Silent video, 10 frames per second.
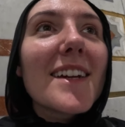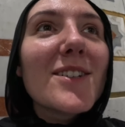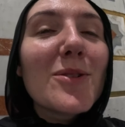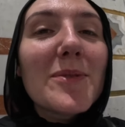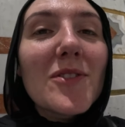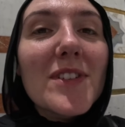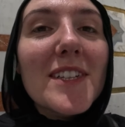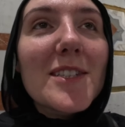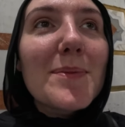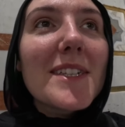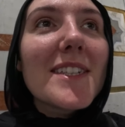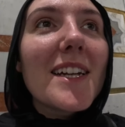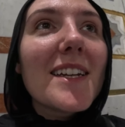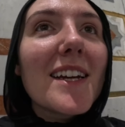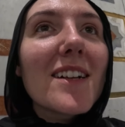nobody really speaks
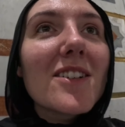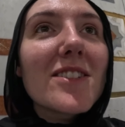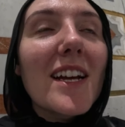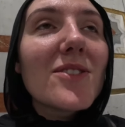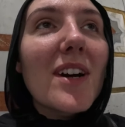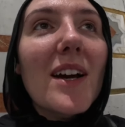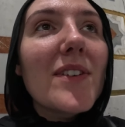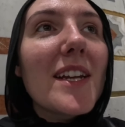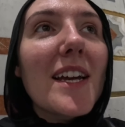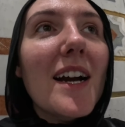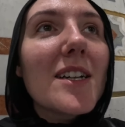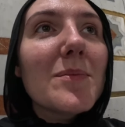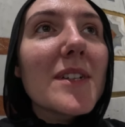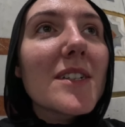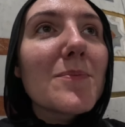any English and I don't have any
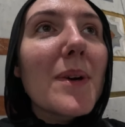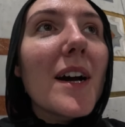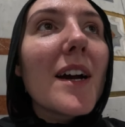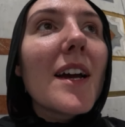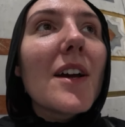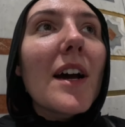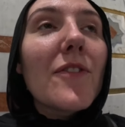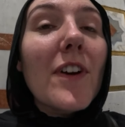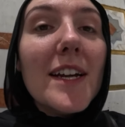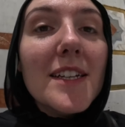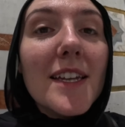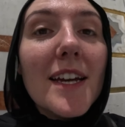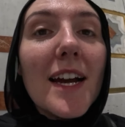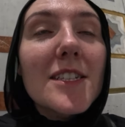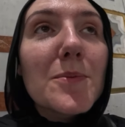Arabic. But finally
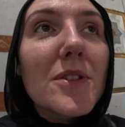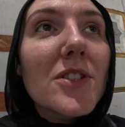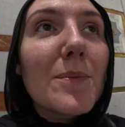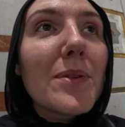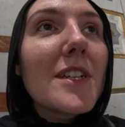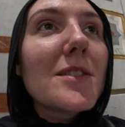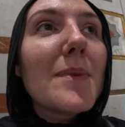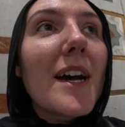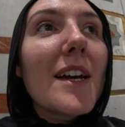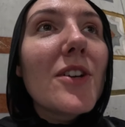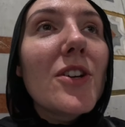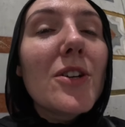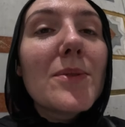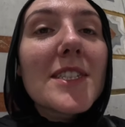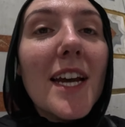I spoke to a policeman
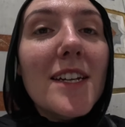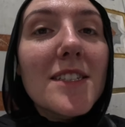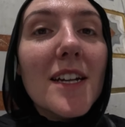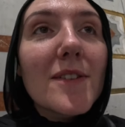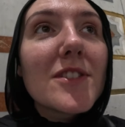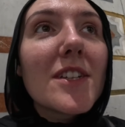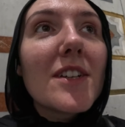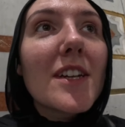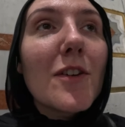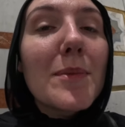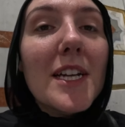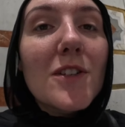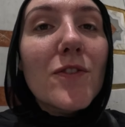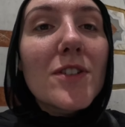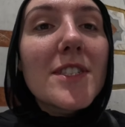who was kind enough to give me
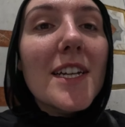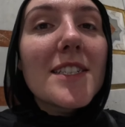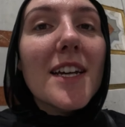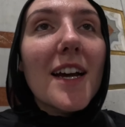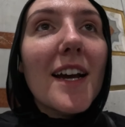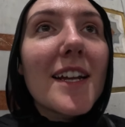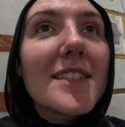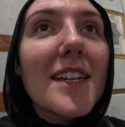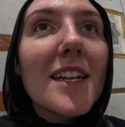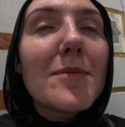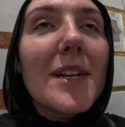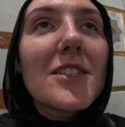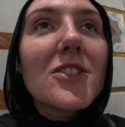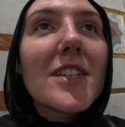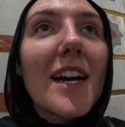his phone data, and I sent a
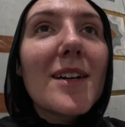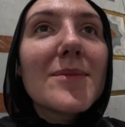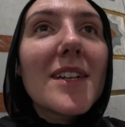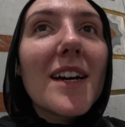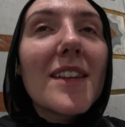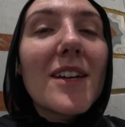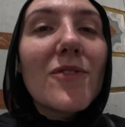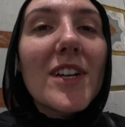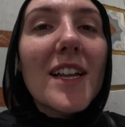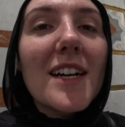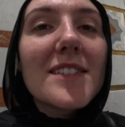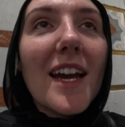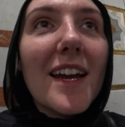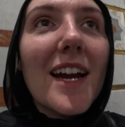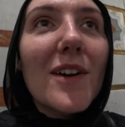message to Hamza and then realised
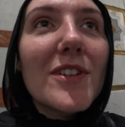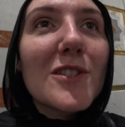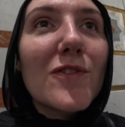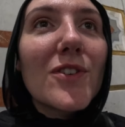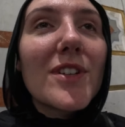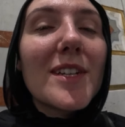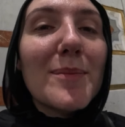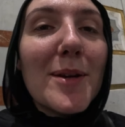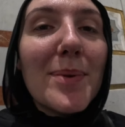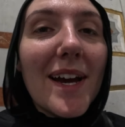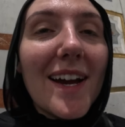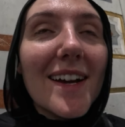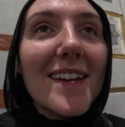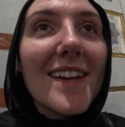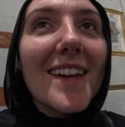I have his phone in my bag.